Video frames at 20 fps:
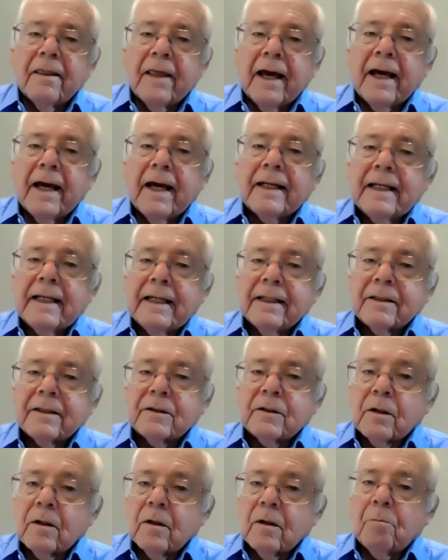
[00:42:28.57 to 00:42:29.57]
that
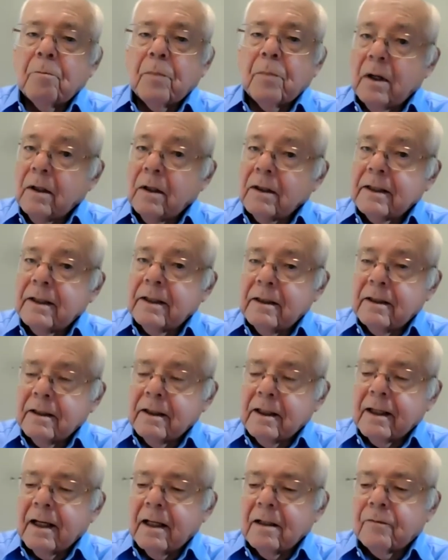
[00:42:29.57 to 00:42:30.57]
it's partly
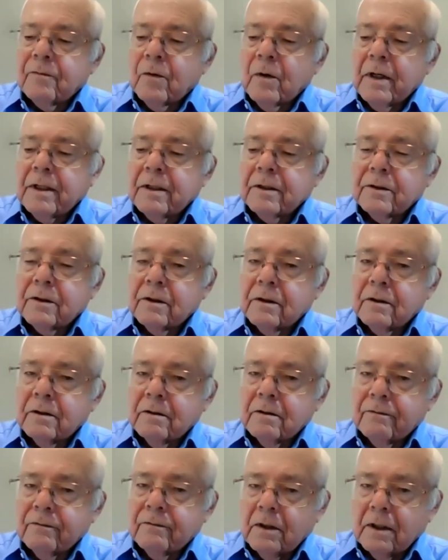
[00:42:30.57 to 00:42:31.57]
California's
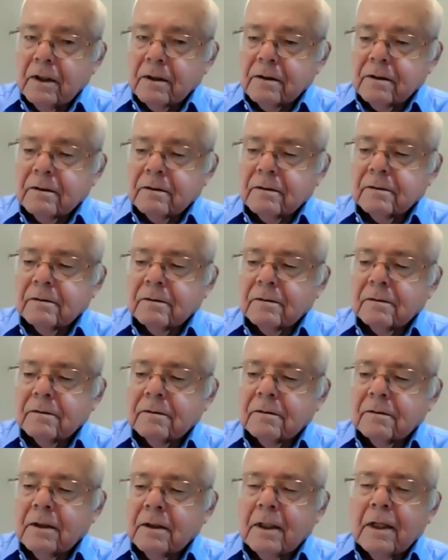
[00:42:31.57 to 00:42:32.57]
fault.
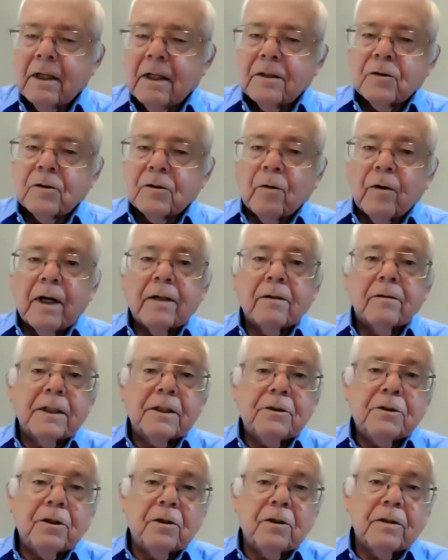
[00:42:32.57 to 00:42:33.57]
So I
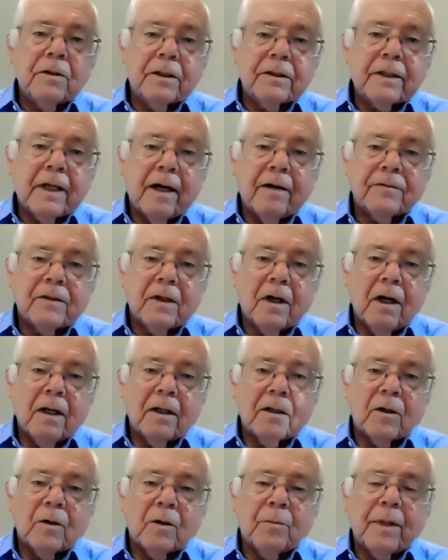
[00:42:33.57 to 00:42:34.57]
only show this
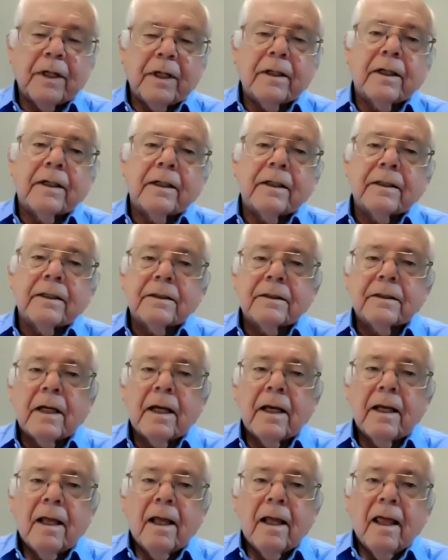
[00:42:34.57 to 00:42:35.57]
$50
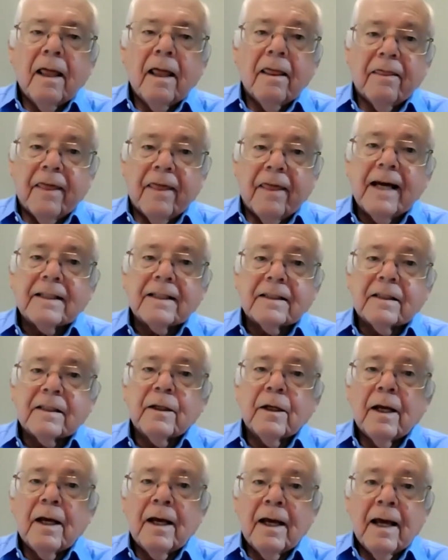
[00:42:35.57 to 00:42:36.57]
because
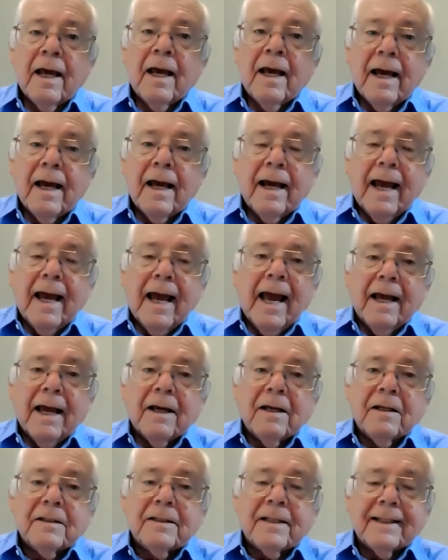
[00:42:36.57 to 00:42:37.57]
that's
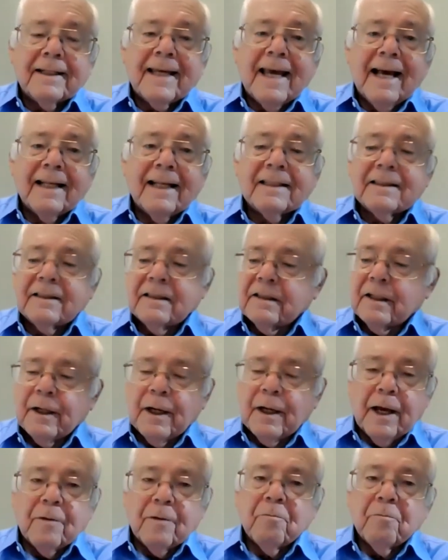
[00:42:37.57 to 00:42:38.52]
10 gallons.